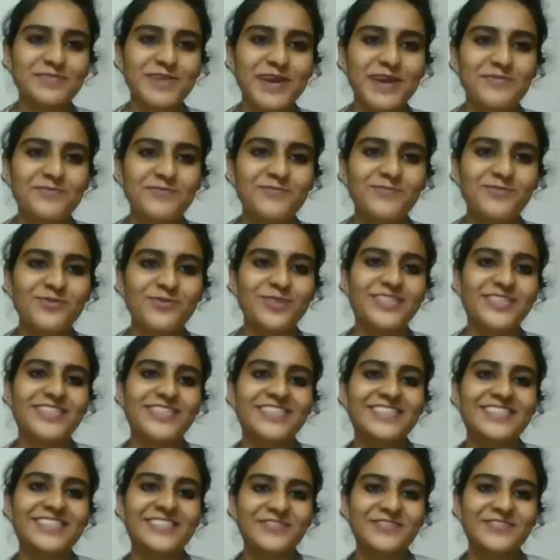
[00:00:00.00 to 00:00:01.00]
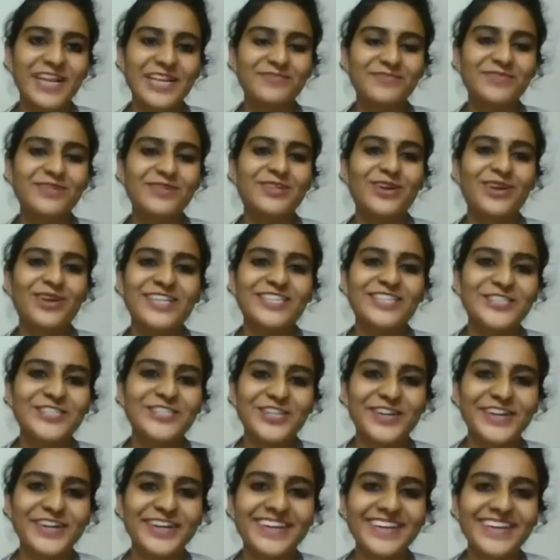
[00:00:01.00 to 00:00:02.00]
ma'am, for this valuable knowledge
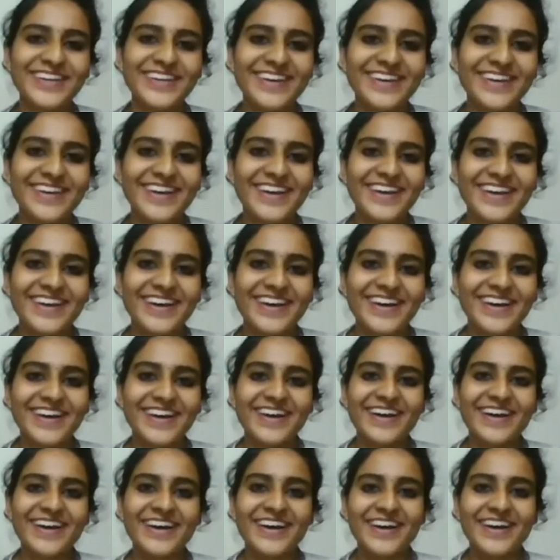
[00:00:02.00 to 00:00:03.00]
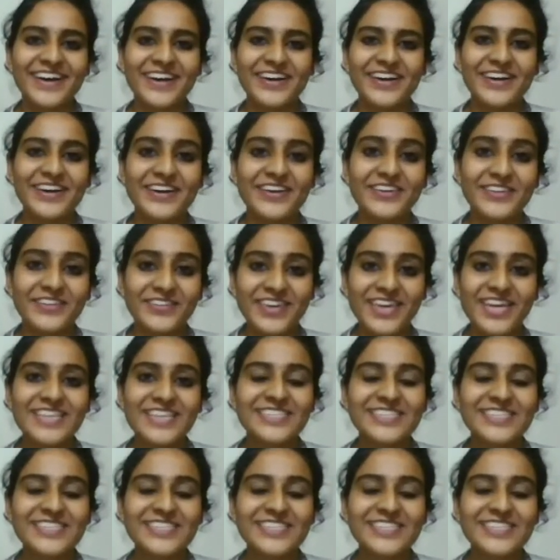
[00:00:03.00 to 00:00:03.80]
sharing. You can